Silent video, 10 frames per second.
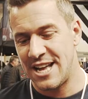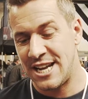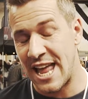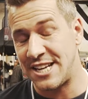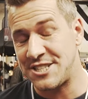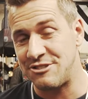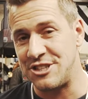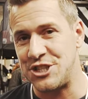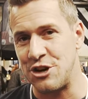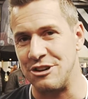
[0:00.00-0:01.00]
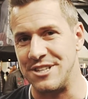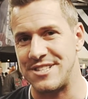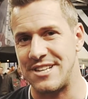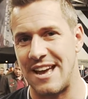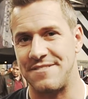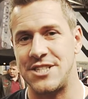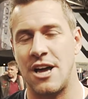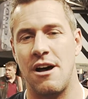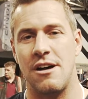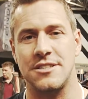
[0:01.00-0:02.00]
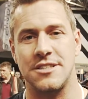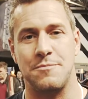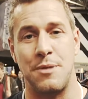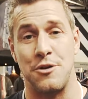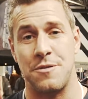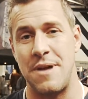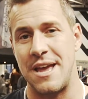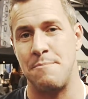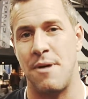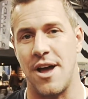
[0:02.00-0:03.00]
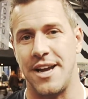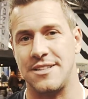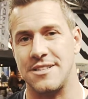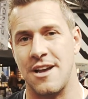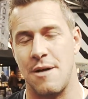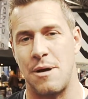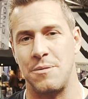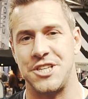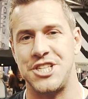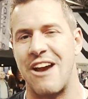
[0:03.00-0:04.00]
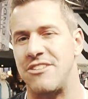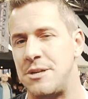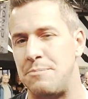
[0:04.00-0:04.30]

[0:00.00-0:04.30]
Lancaster Insurance have tasked both me and Mike to come up with a charity